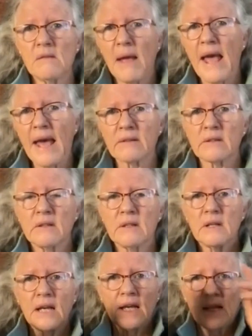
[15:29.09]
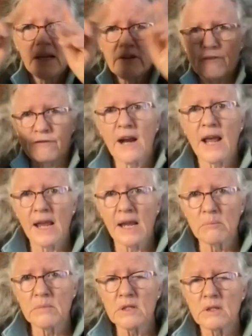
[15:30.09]
matte and
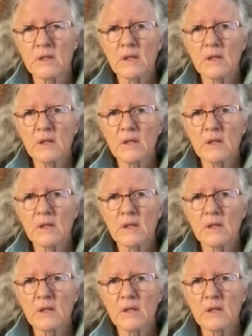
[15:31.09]
framed.